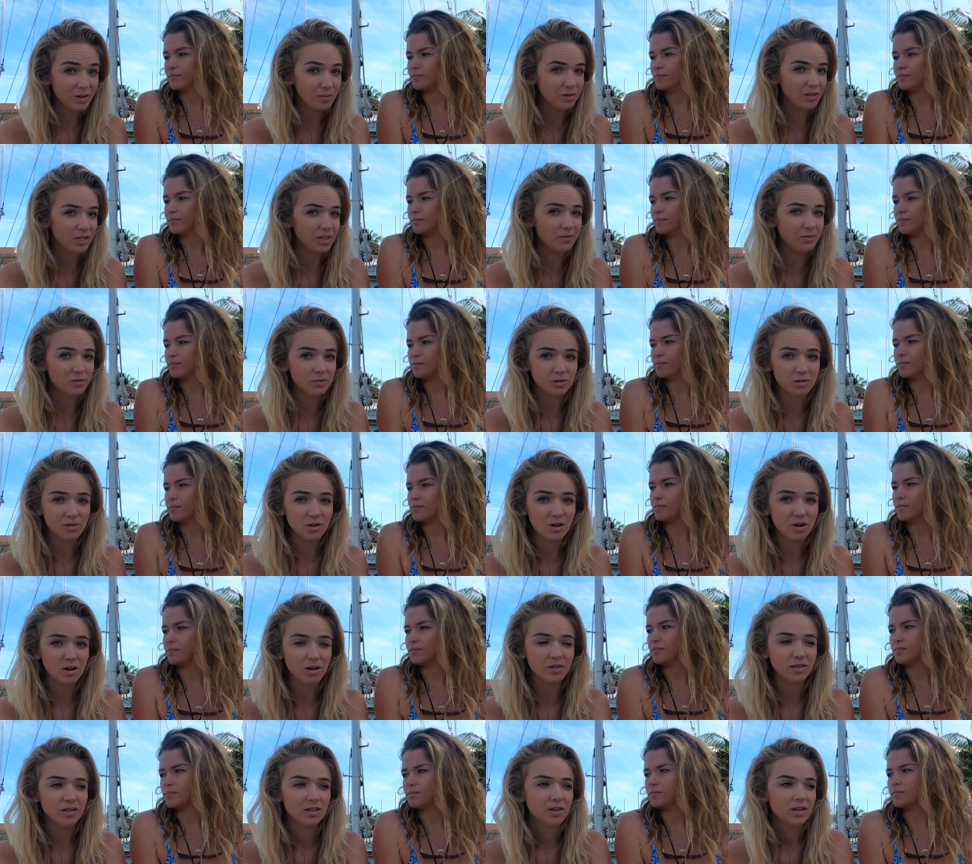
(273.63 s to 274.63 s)
Speaker 1: I believe it was
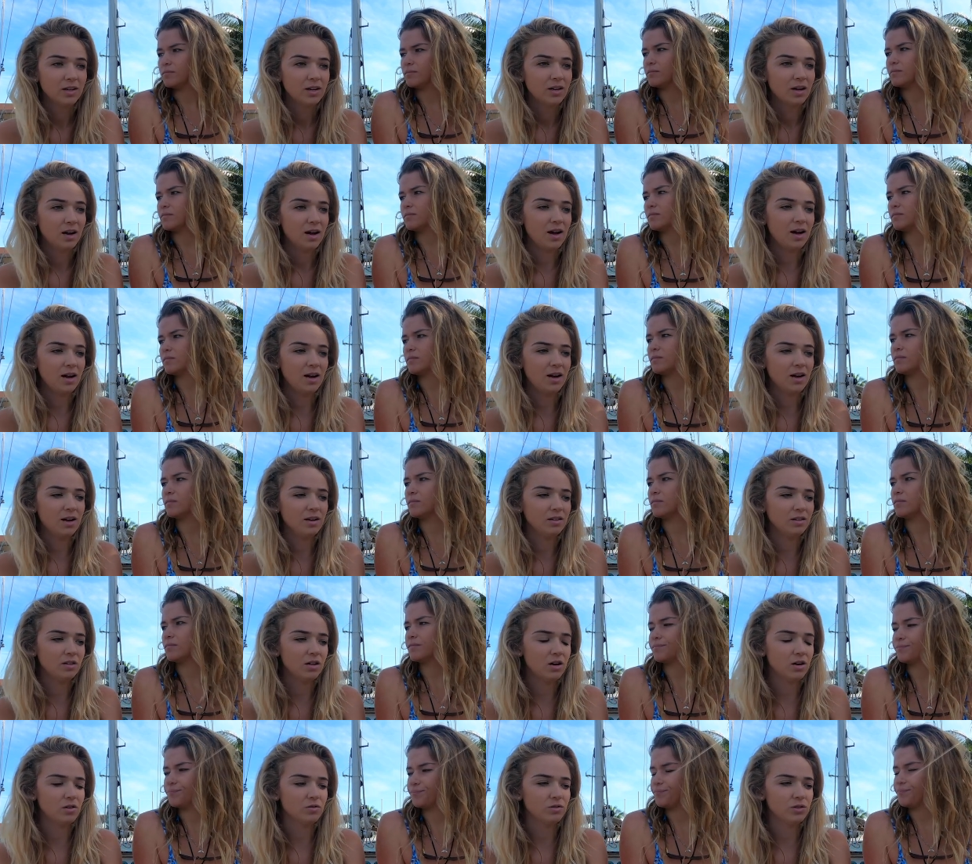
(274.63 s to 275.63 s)
called, uh,
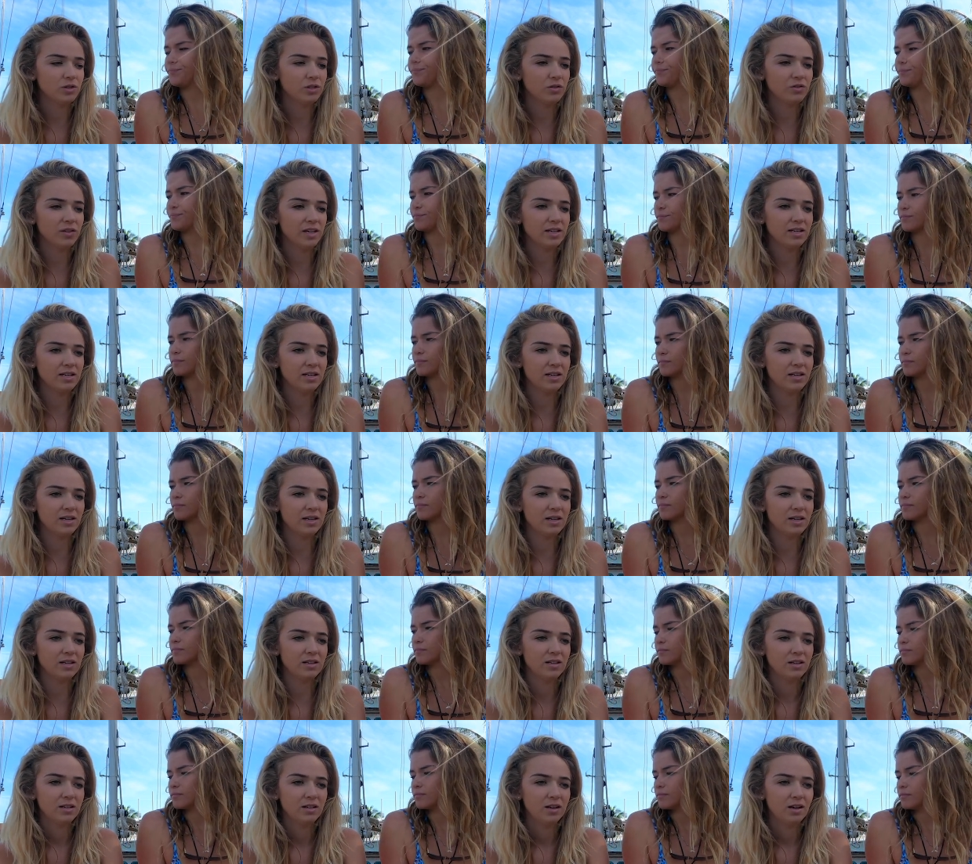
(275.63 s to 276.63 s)
loan, so they
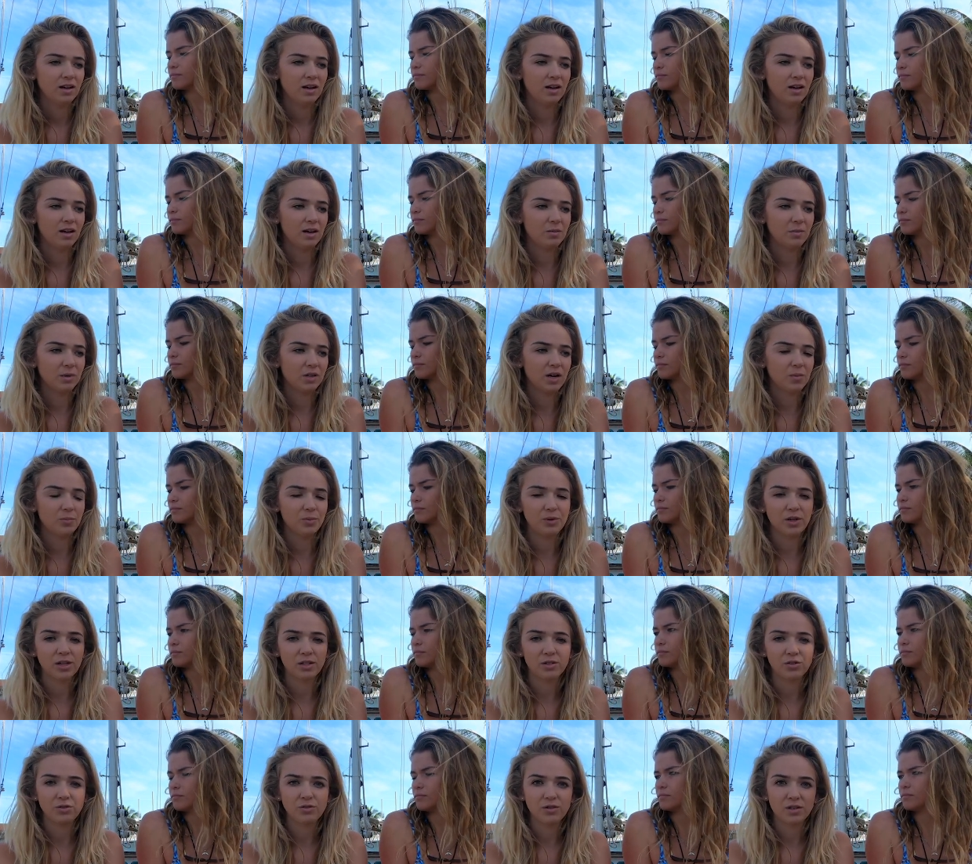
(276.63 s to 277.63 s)
needed um, a couple
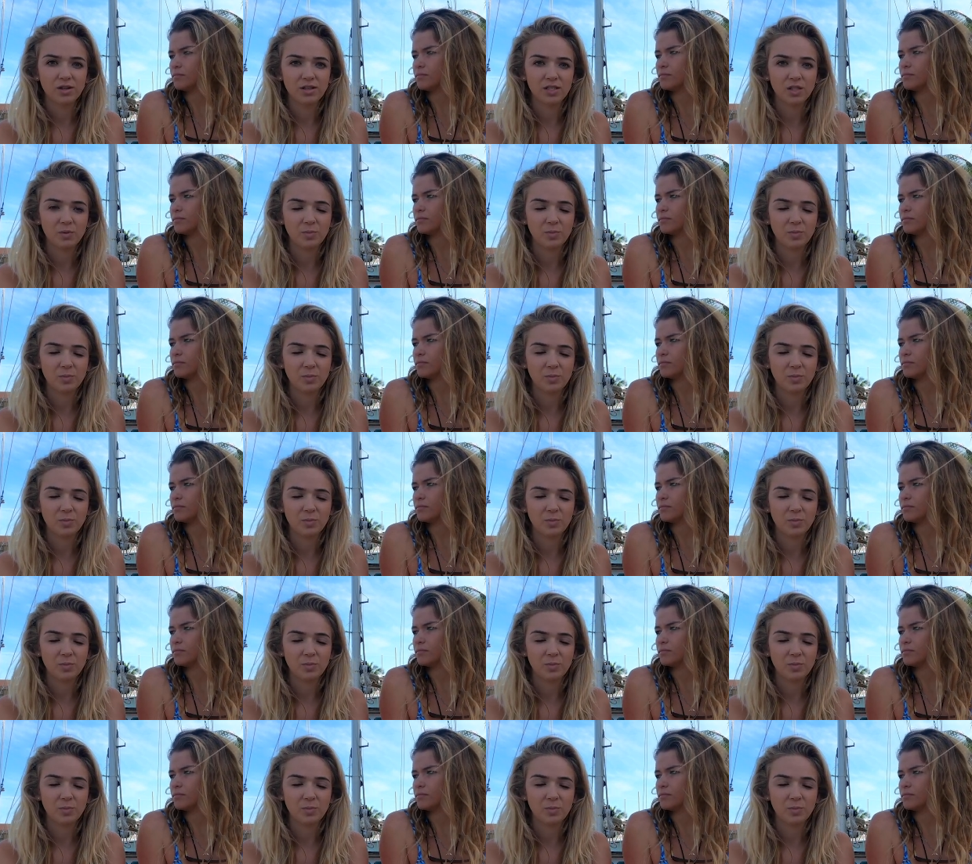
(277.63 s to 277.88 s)
extra